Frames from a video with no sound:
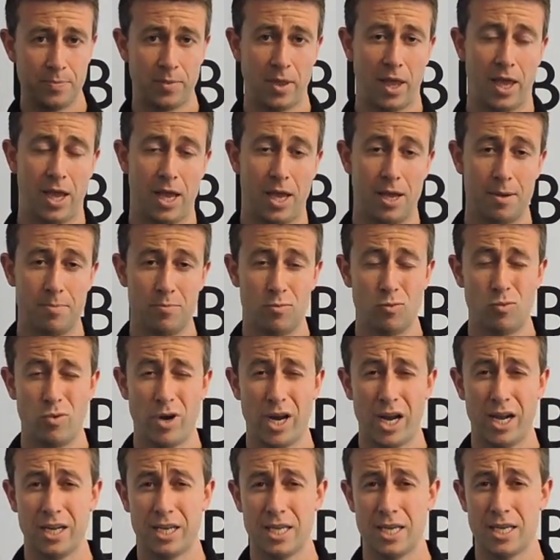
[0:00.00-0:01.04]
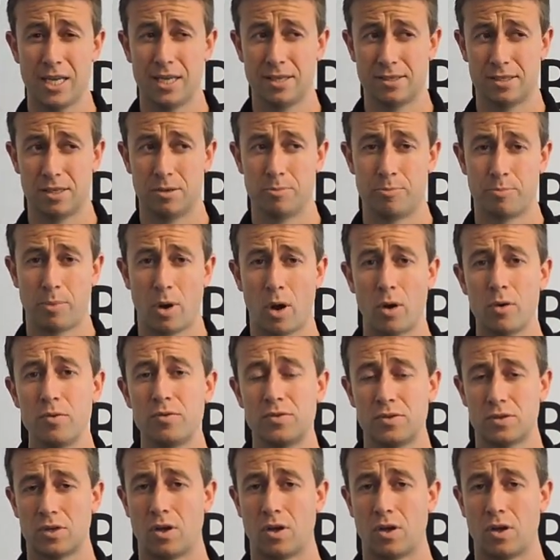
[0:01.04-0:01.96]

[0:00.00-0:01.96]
Rarely is it both